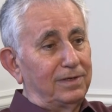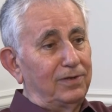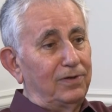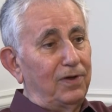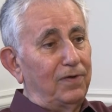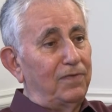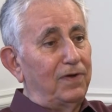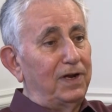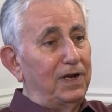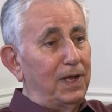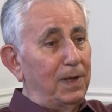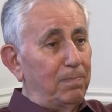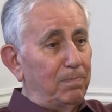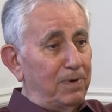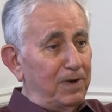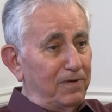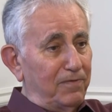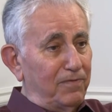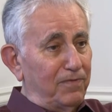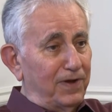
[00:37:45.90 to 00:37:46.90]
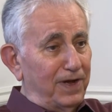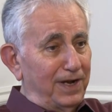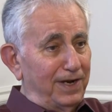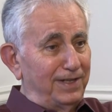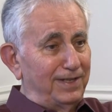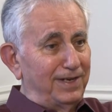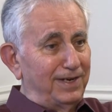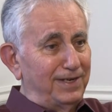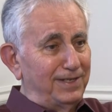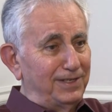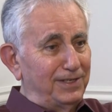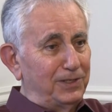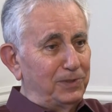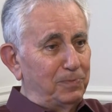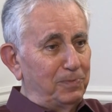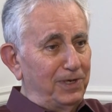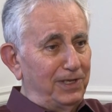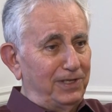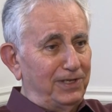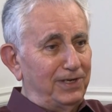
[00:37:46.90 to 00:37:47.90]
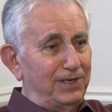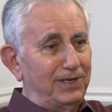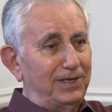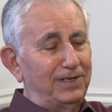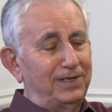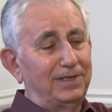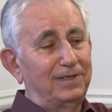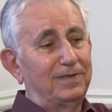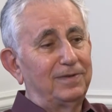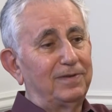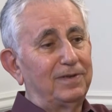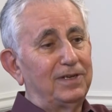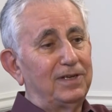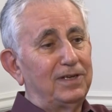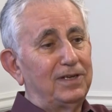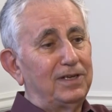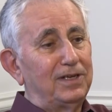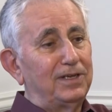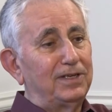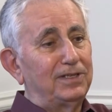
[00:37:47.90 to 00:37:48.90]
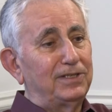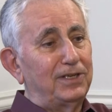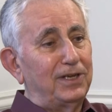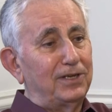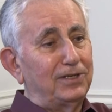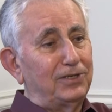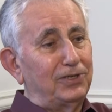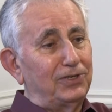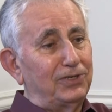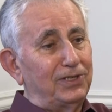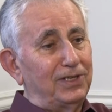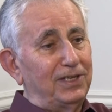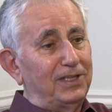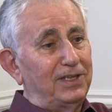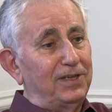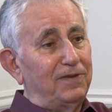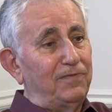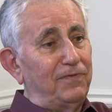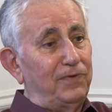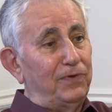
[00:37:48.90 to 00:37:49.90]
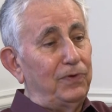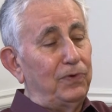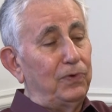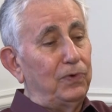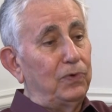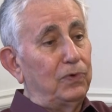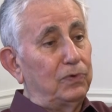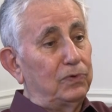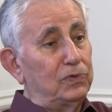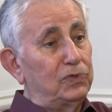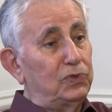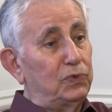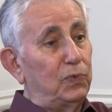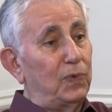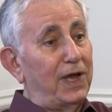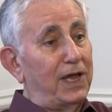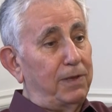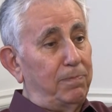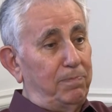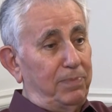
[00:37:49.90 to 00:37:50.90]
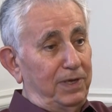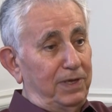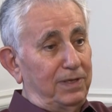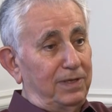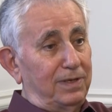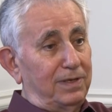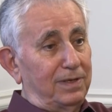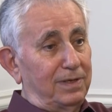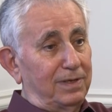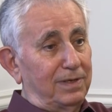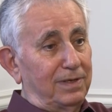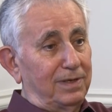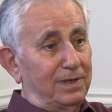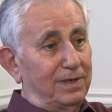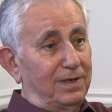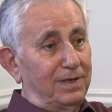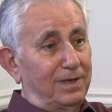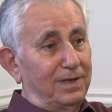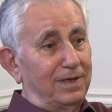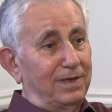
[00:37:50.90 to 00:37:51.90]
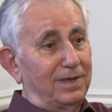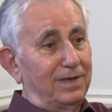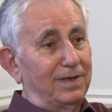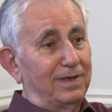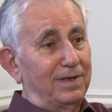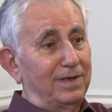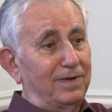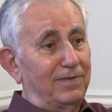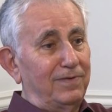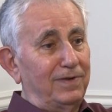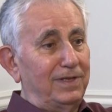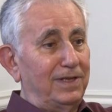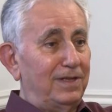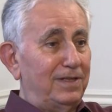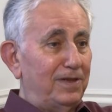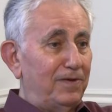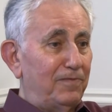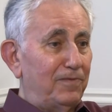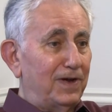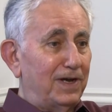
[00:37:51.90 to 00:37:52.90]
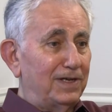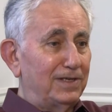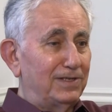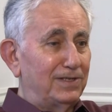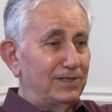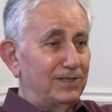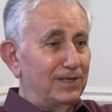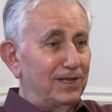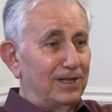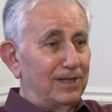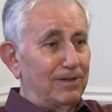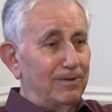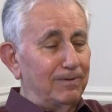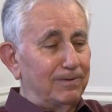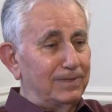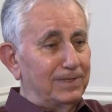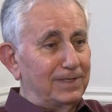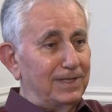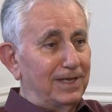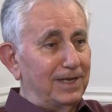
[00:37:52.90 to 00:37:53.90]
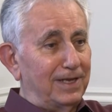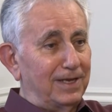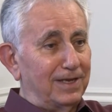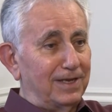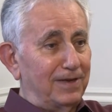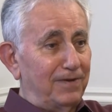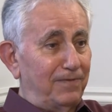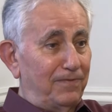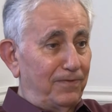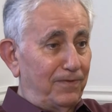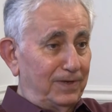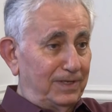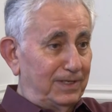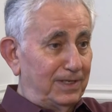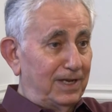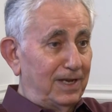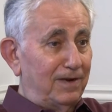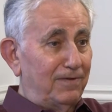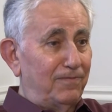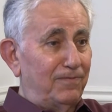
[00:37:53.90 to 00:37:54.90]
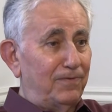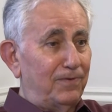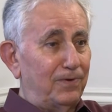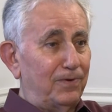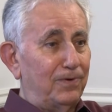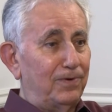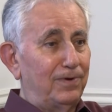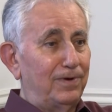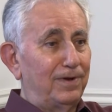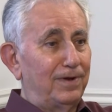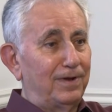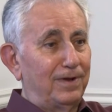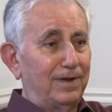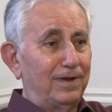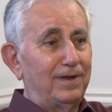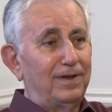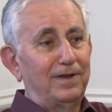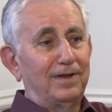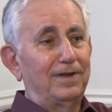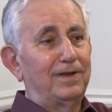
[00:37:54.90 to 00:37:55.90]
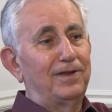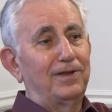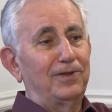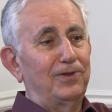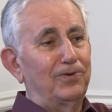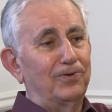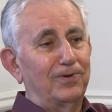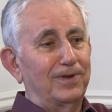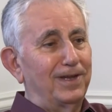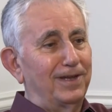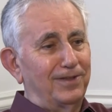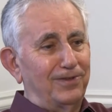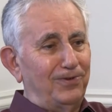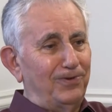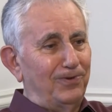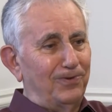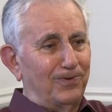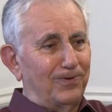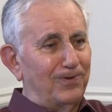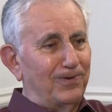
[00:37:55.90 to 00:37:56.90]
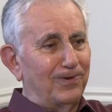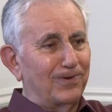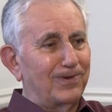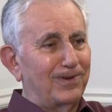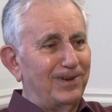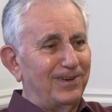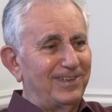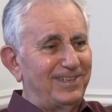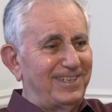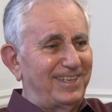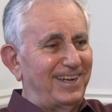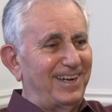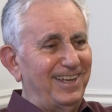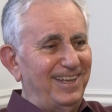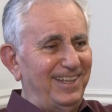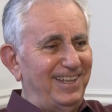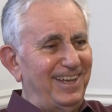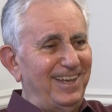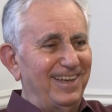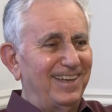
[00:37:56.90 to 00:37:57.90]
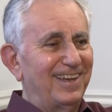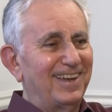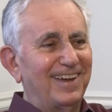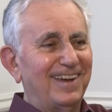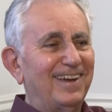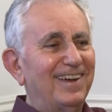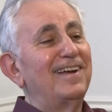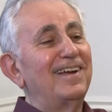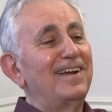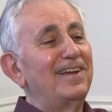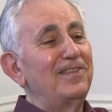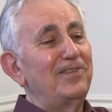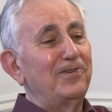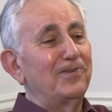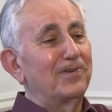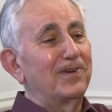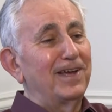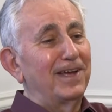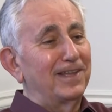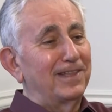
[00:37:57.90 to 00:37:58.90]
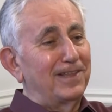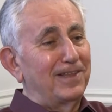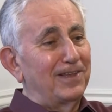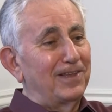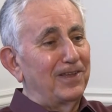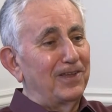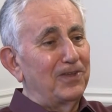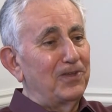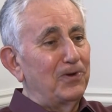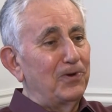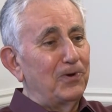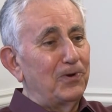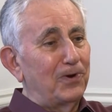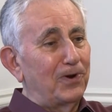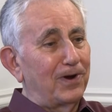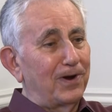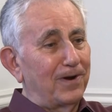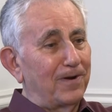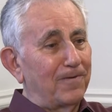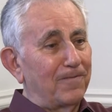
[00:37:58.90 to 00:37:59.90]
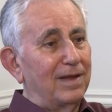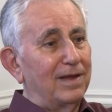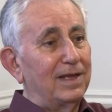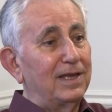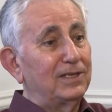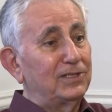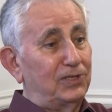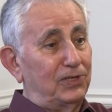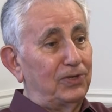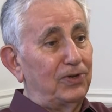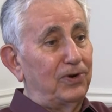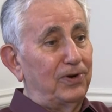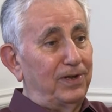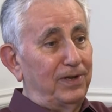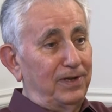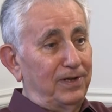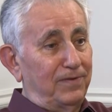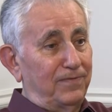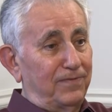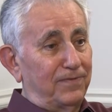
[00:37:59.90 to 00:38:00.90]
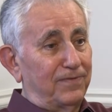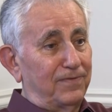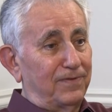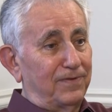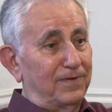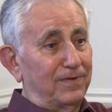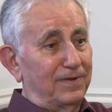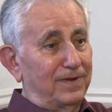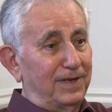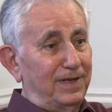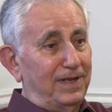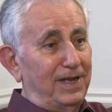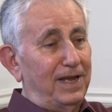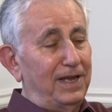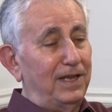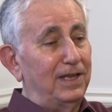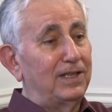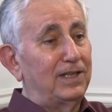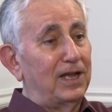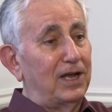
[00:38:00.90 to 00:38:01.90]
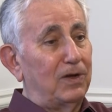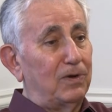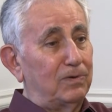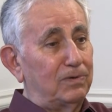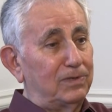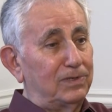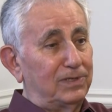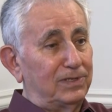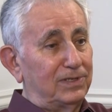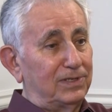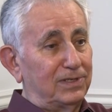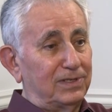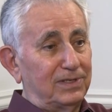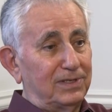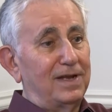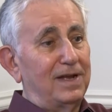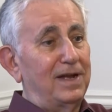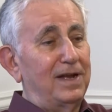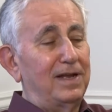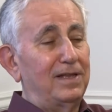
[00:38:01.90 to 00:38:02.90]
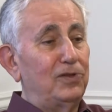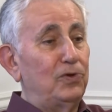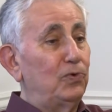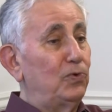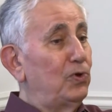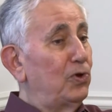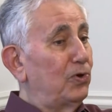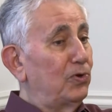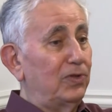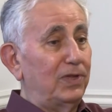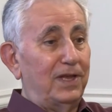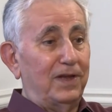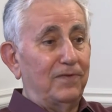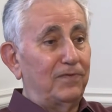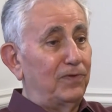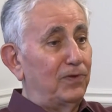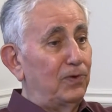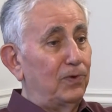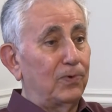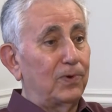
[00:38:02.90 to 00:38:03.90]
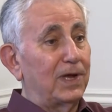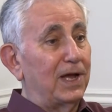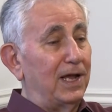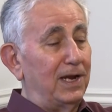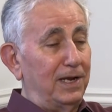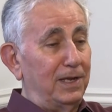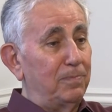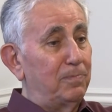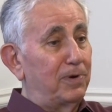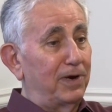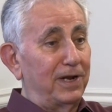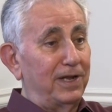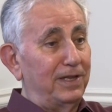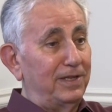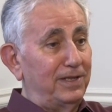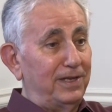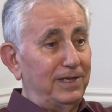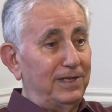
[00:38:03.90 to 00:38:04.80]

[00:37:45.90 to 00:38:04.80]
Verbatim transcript: you have an amplifier transmitter such that if you swipe it with a device that looks like a cell phone, you get your glucose reading and you get your history of eight hours. And you don't have to calibrate